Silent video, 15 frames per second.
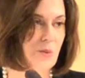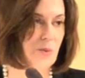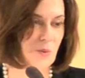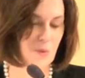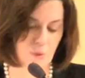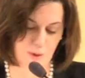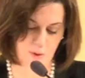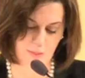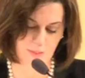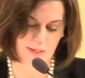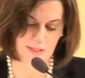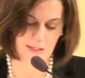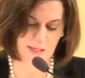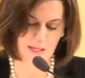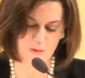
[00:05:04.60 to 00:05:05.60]
knew
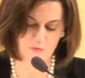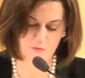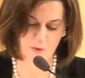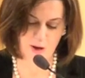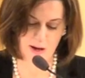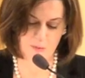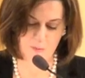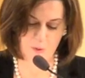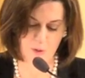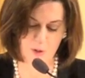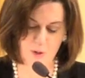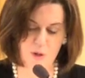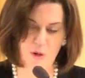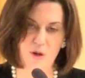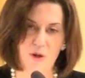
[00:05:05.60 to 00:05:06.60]
that Ken
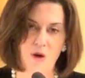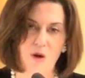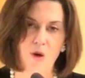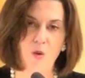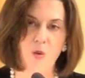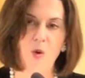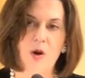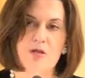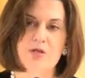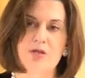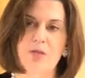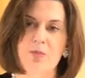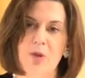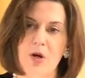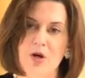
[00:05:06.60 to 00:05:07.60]
Feinberg
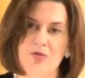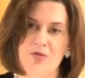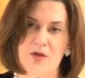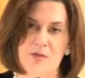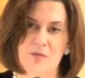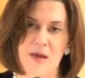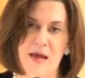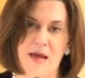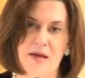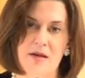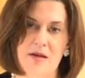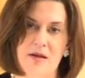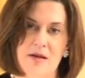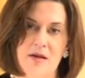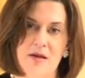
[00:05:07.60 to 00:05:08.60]
was the perfect
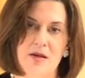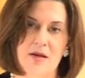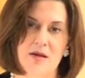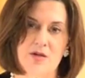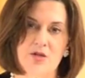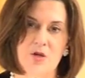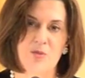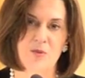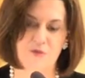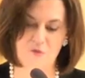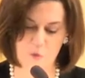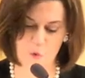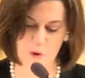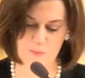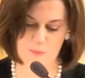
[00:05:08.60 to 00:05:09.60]
man to
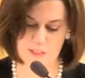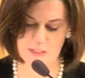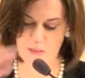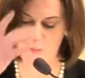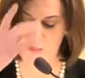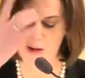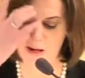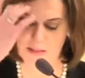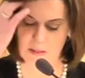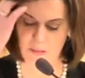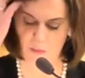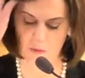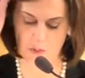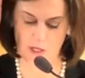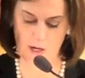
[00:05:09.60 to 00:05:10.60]
perform this
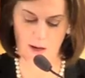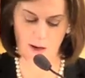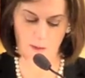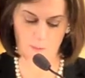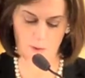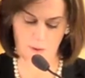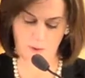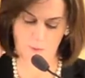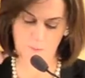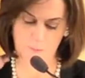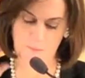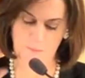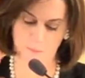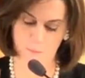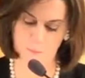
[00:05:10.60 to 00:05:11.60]
impossible job.
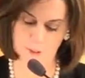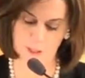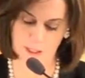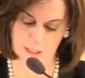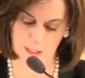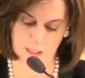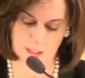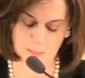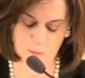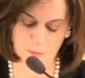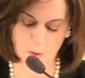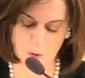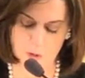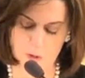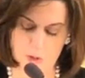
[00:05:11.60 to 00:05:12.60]
In
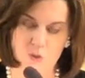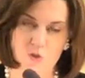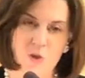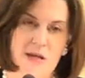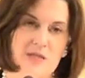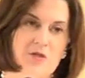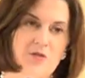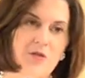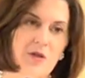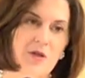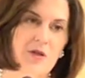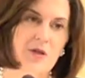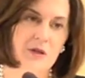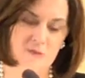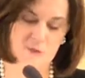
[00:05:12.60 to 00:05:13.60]
the most
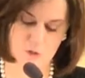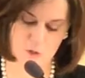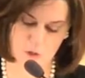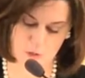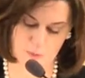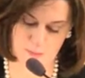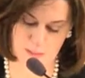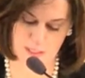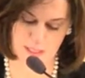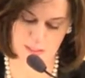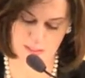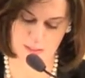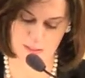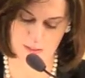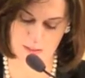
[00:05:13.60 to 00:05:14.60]
stressful of
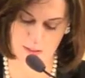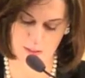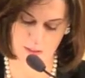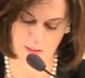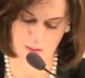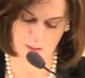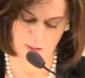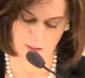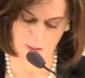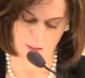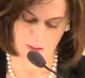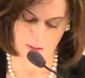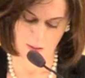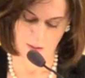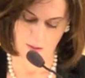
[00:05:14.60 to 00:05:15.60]
circumstances,
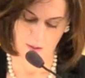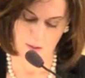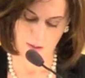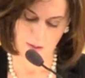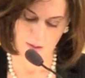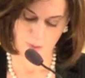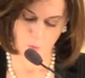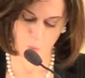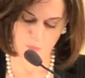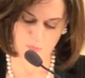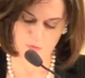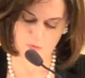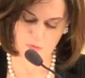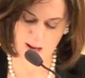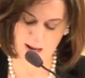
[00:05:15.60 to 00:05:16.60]

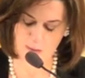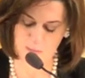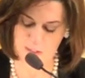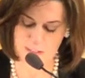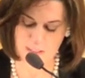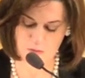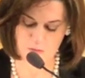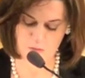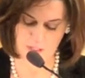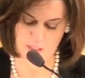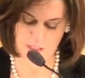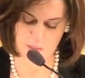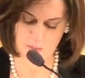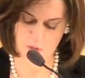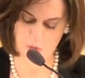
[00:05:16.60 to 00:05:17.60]
with the families of
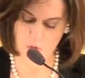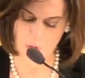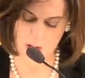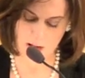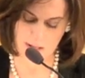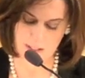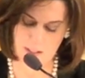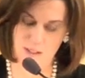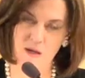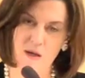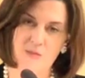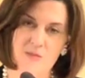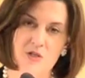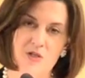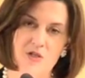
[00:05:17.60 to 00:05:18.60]
victims trying to
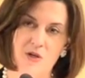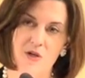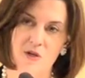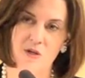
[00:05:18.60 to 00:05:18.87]
come to